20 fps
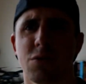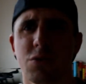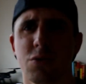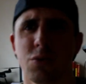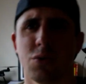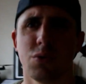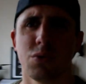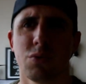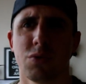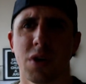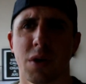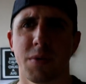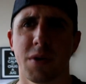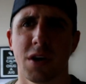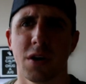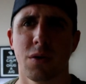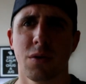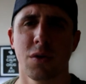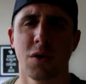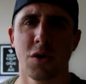ooh, there we
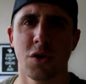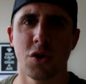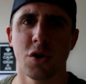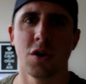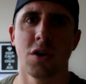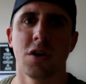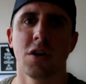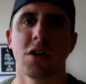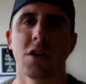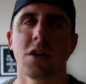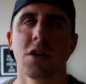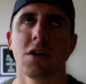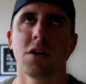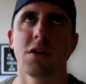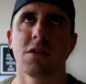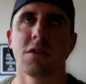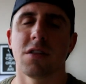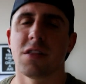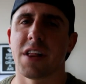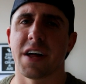go.
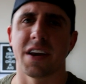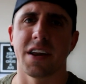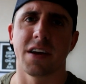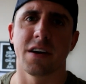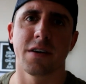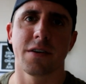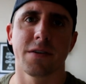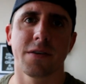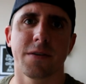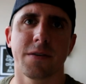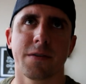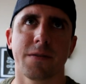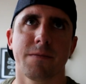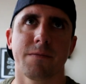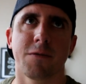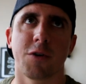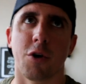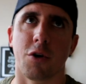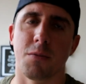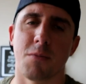Lighting.
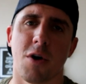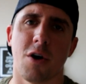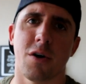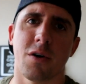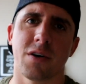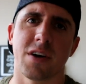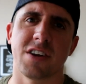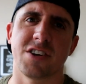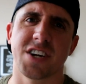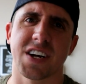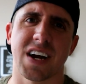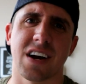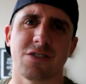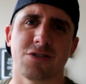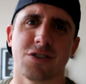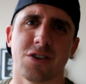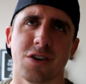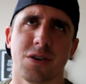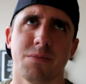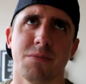Go to the mall and check out
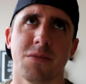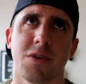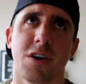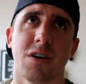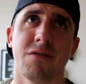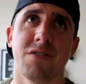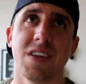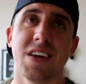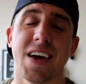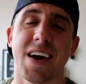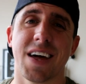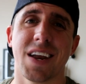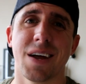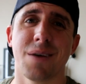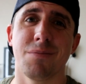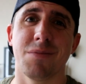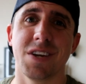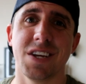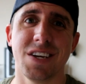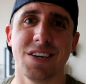some of the
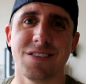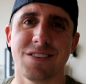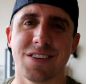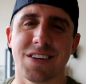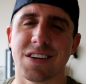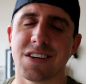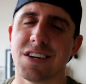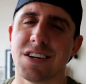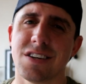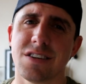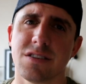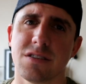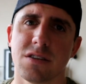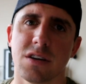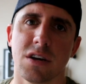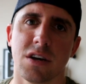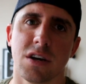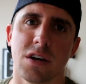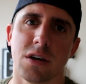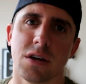NMDs, the Adidas,
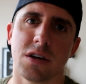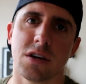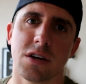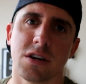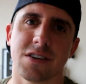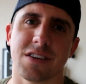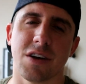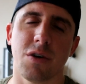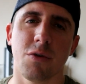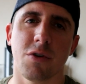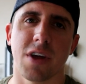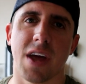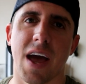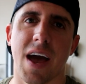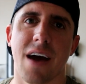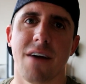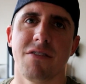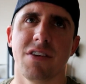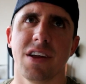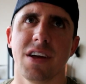because I don't really
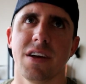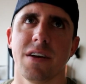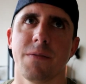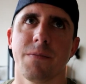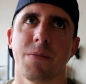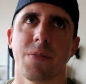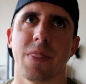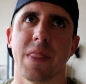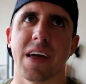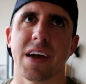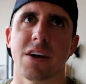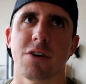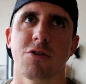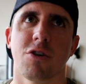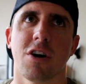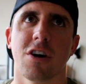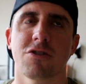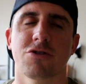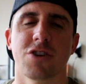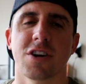have any like
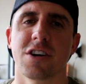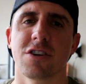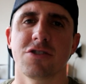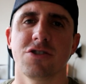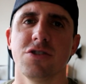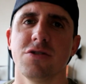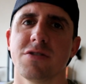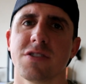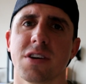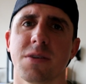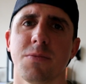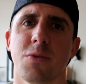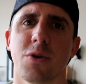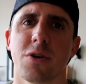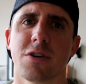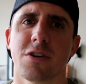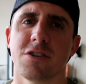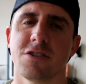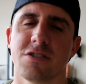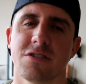cross trainer shoes
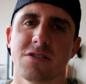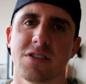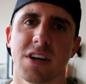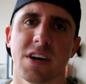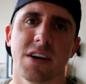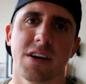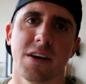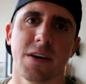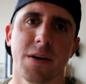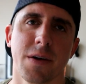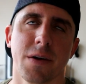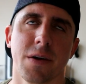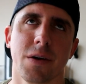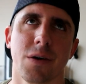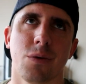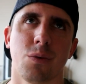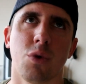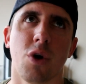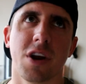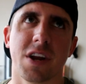anymore, or just like
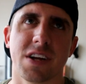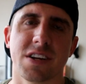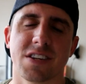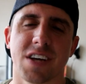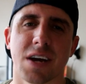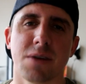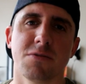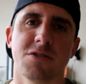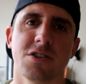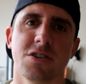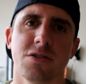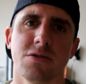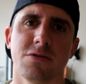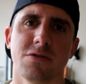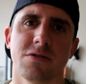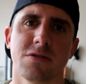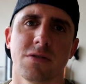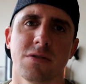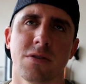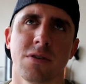running type
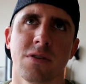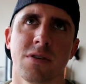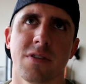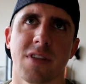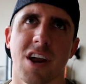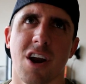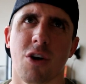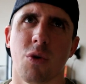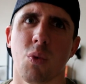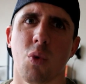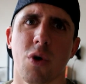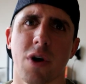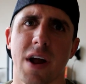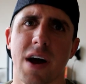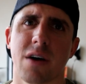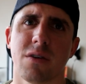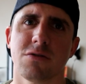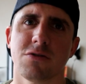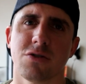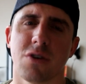shoes that aren't worn
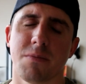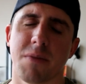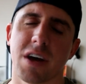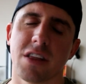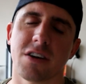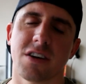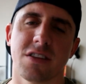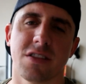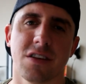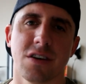out, so I might look at